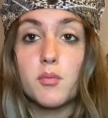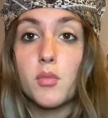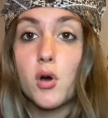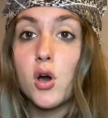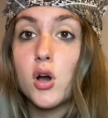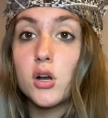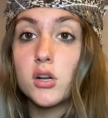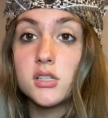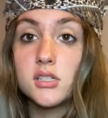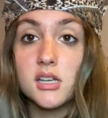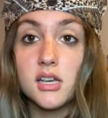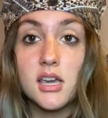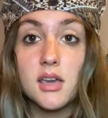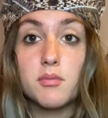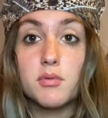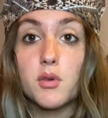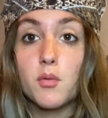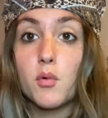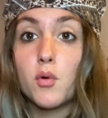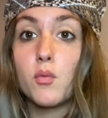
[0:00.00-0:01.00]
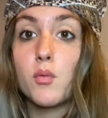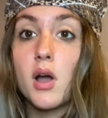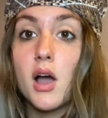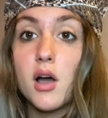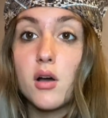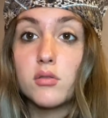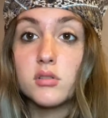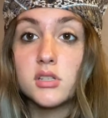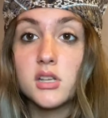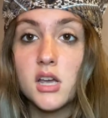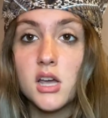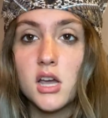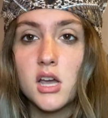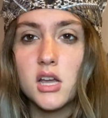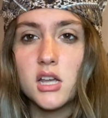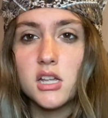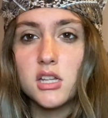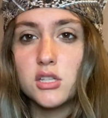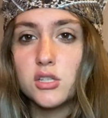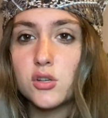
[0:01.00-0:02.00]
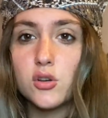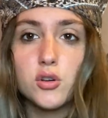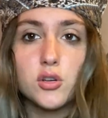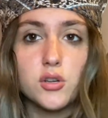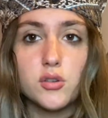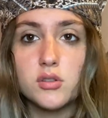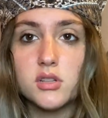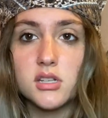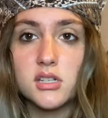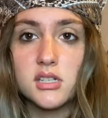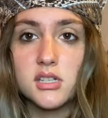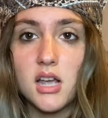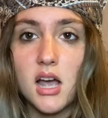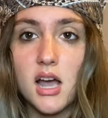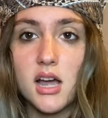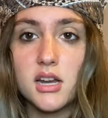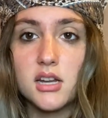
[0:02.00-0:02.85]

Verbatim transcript: hooked, to keep them around until you decide,